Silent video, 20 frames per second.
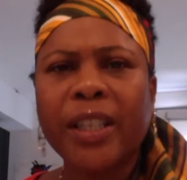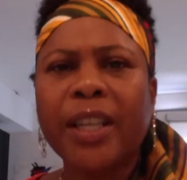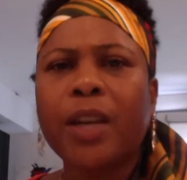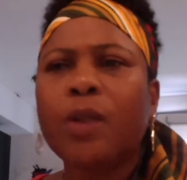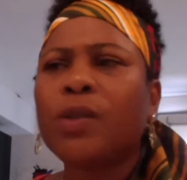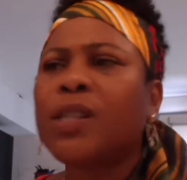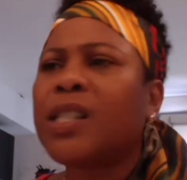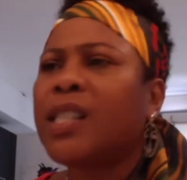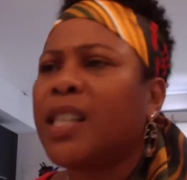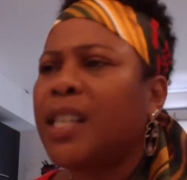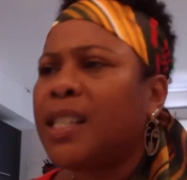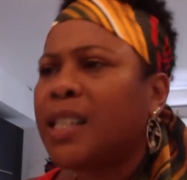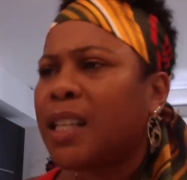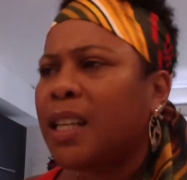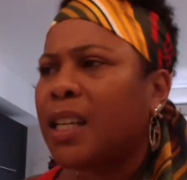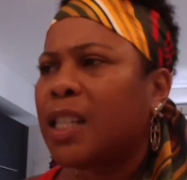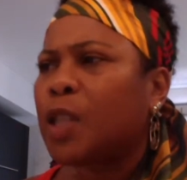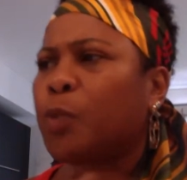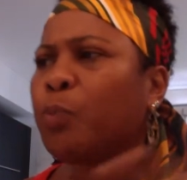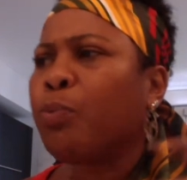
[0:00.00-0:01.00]
Leo
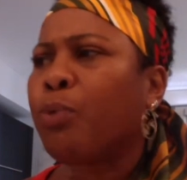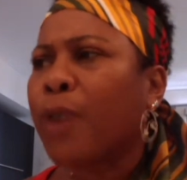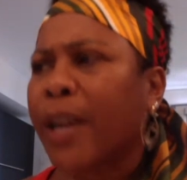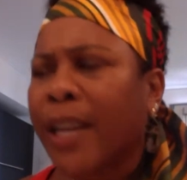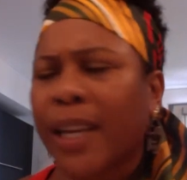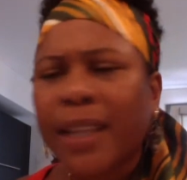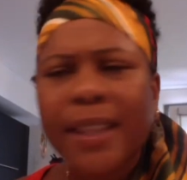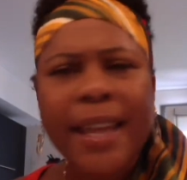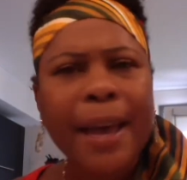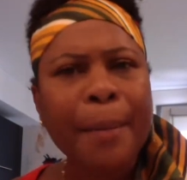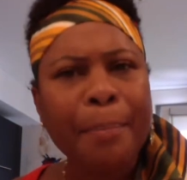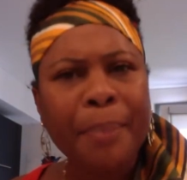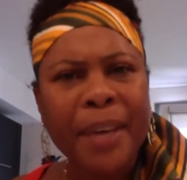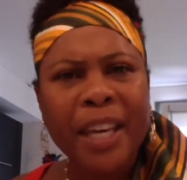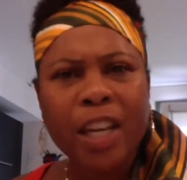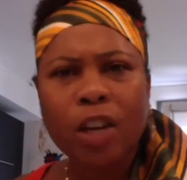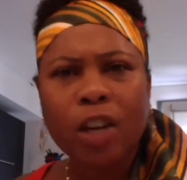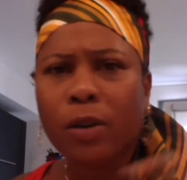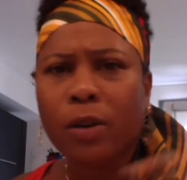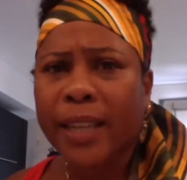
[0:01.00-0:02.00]
season, it's bringing that
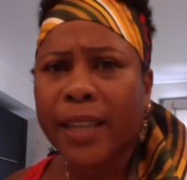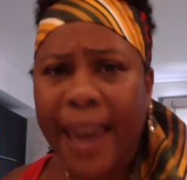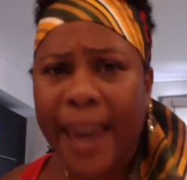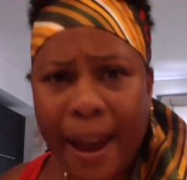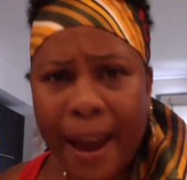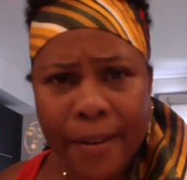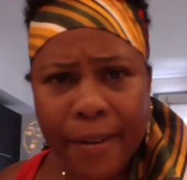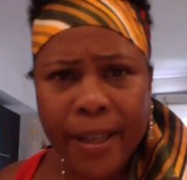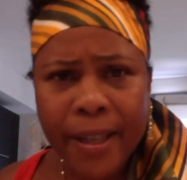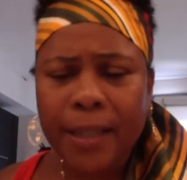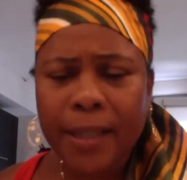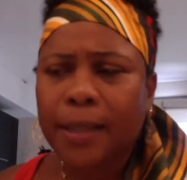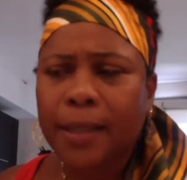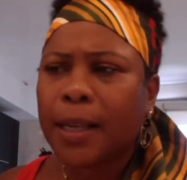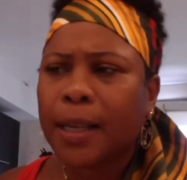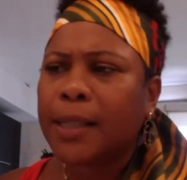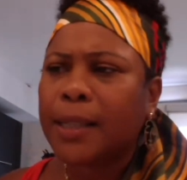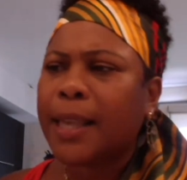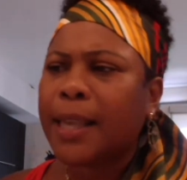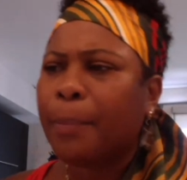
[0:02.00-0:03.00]
big
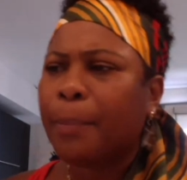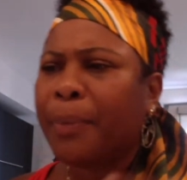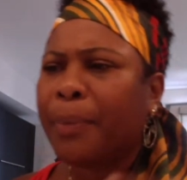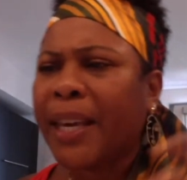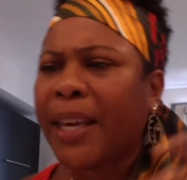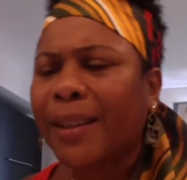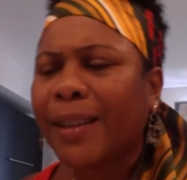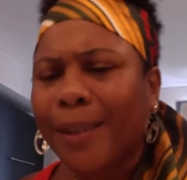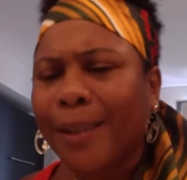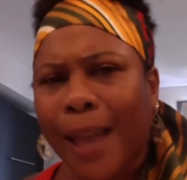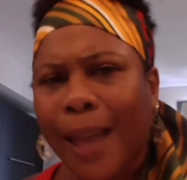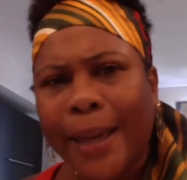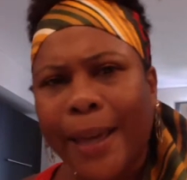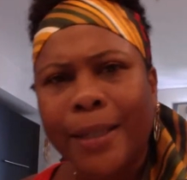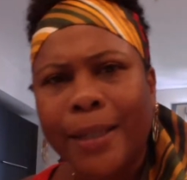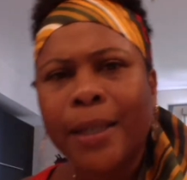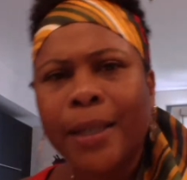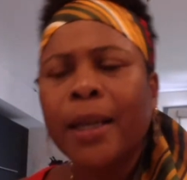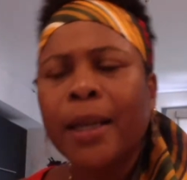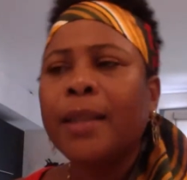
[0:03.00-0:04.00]
gregariousness, that big
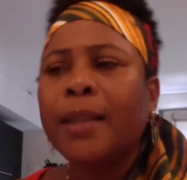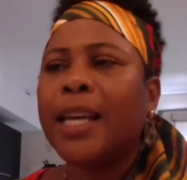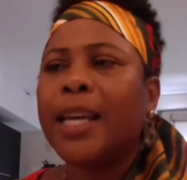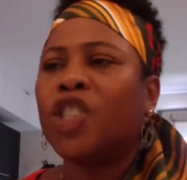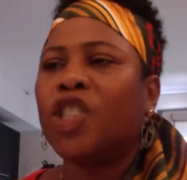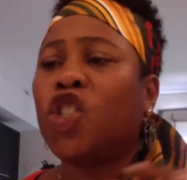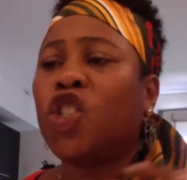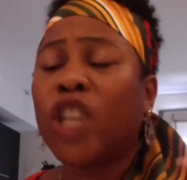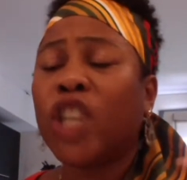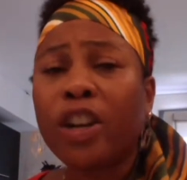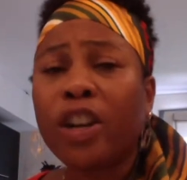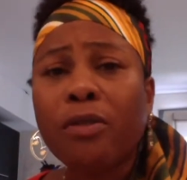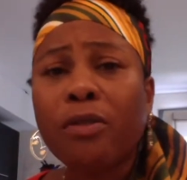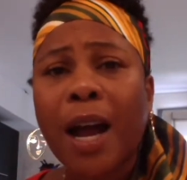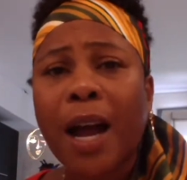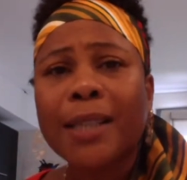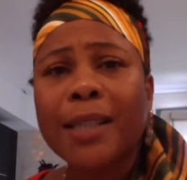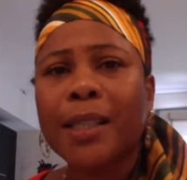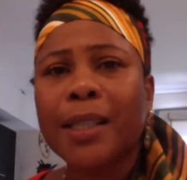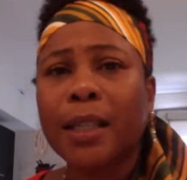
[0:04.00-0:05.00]
light, that
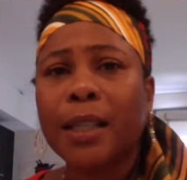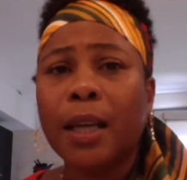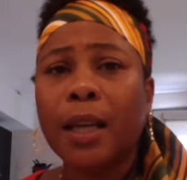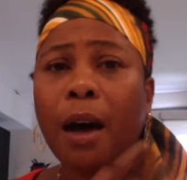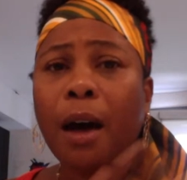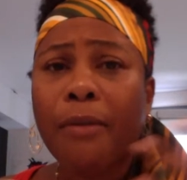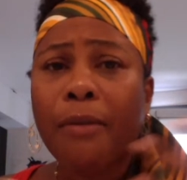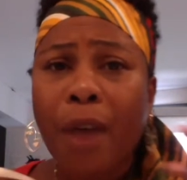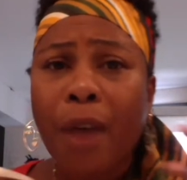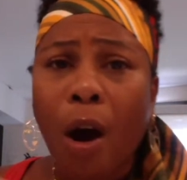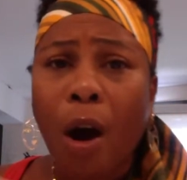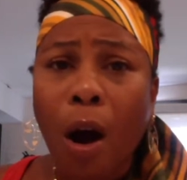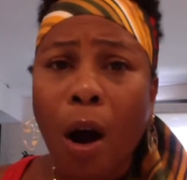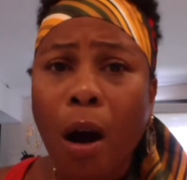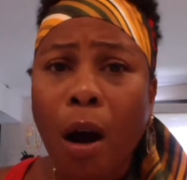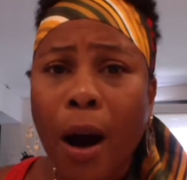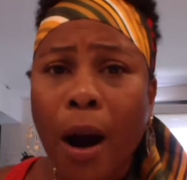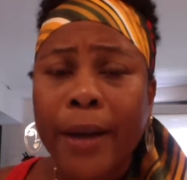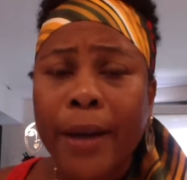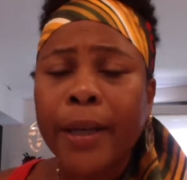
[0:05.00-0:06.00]
generosity of the
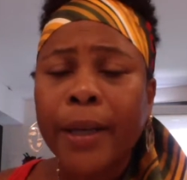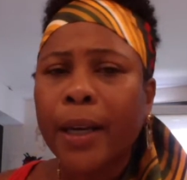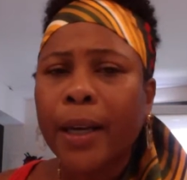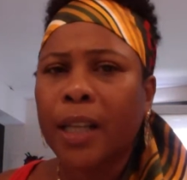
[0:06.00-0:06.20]
heart.